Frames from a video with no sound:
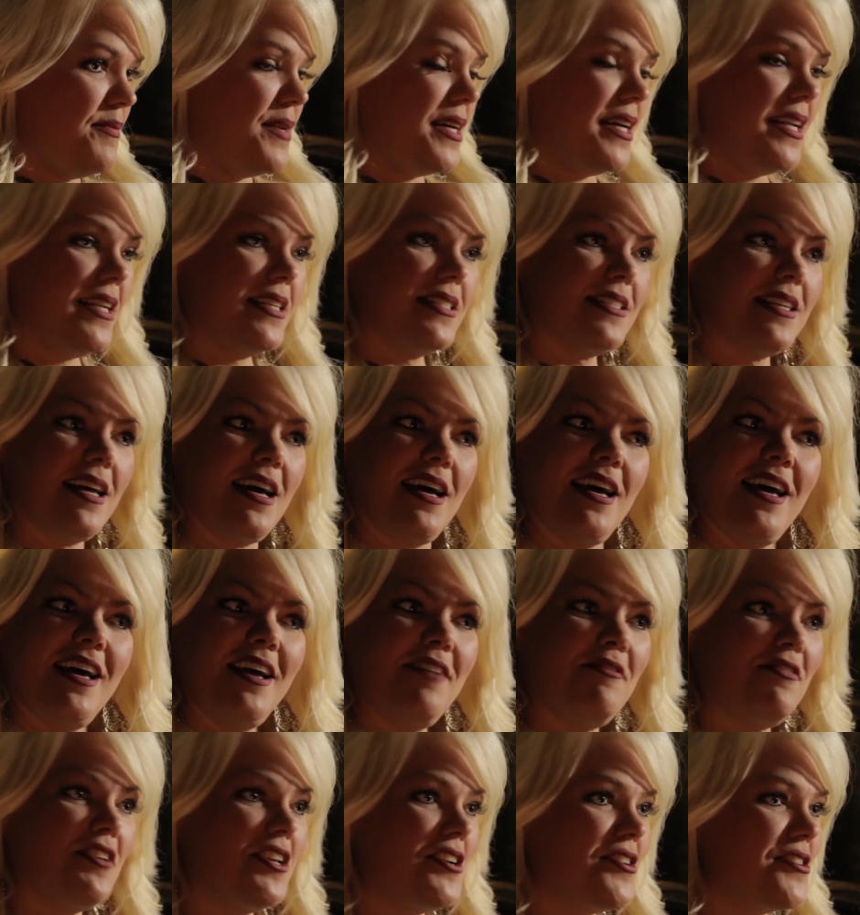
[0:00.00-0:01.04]
But as I
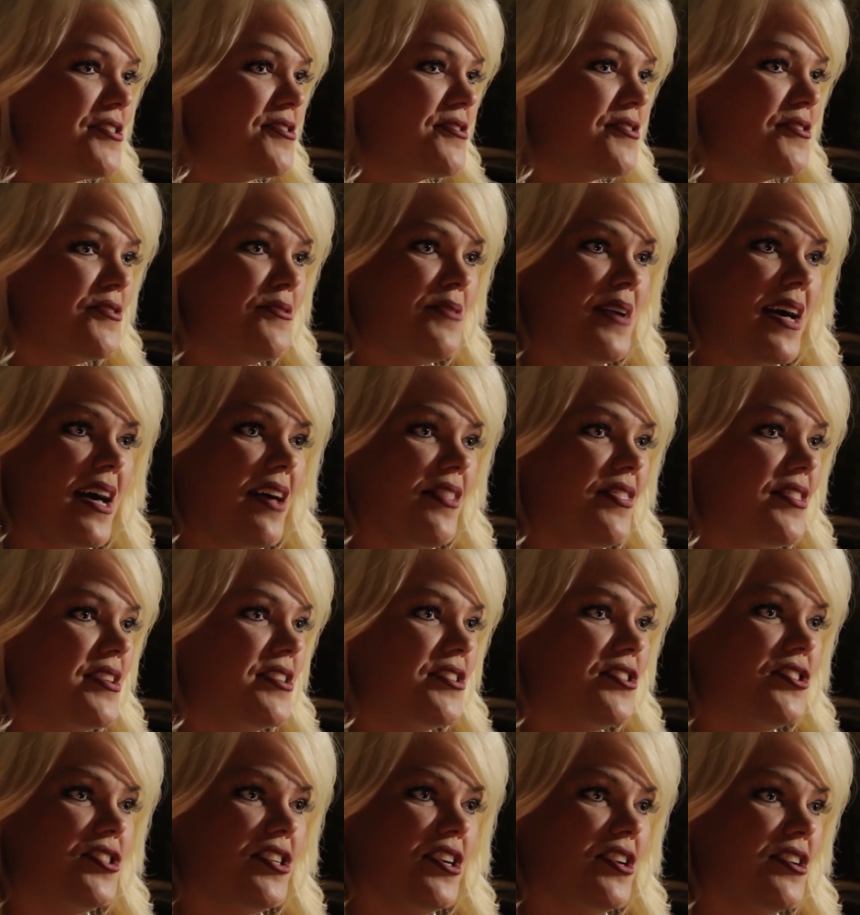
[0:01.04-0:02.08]
have learned throughout
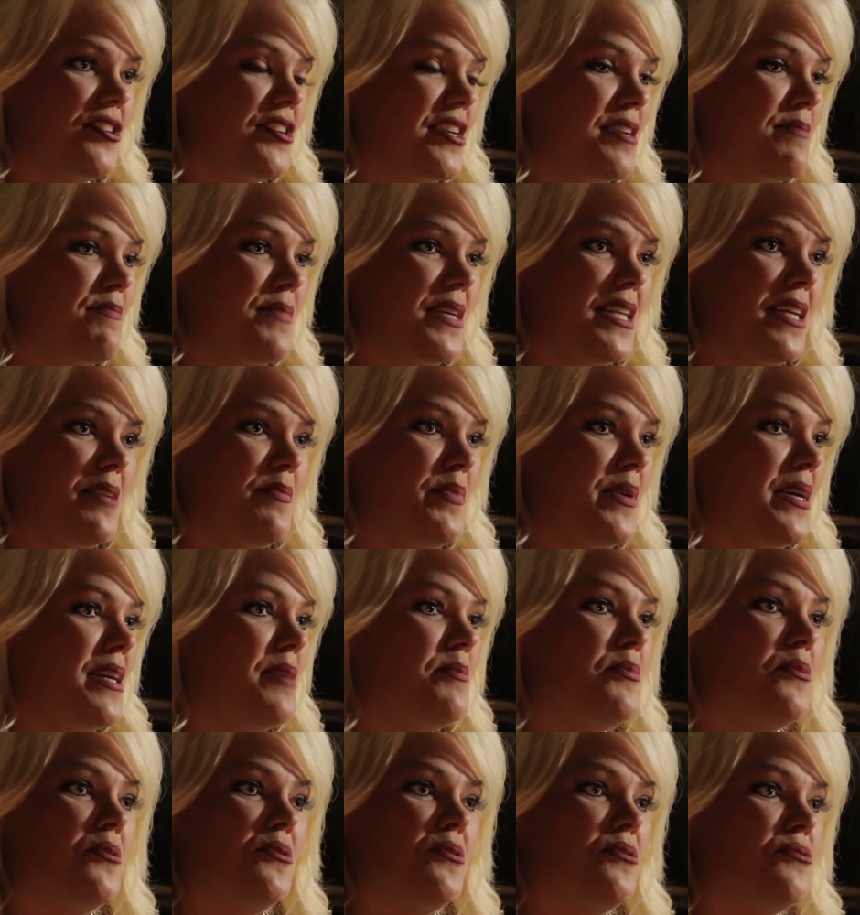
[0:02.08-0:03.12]
this journey, many
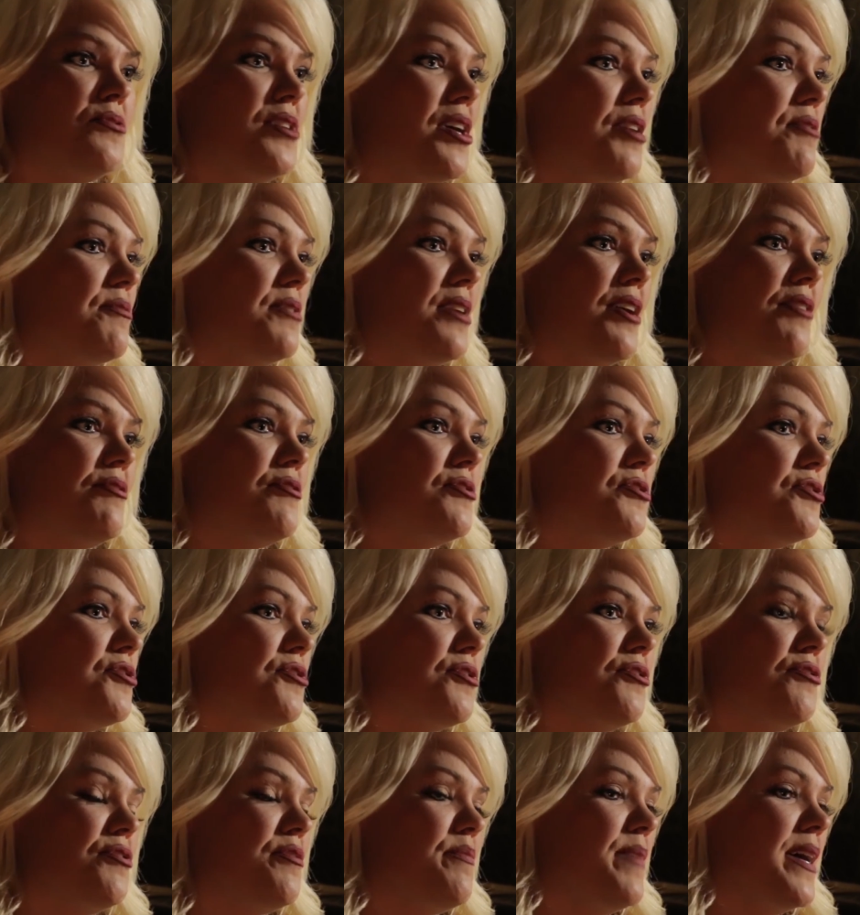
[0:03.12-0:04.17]
people don't know the
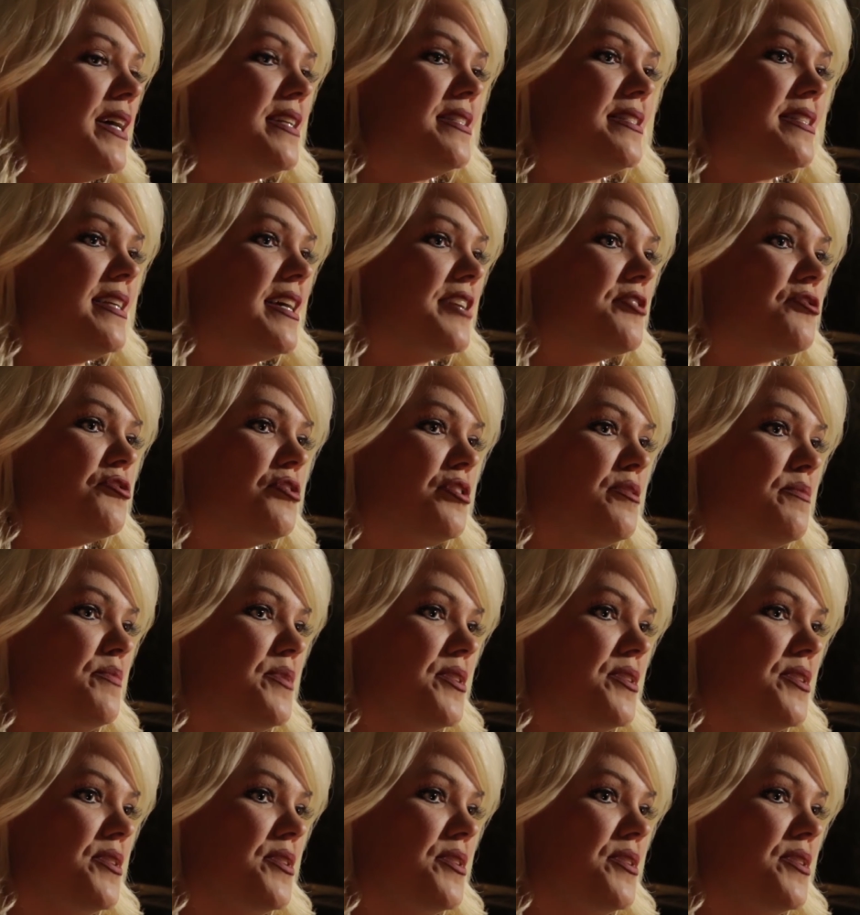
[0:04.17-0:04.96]
truth about sexual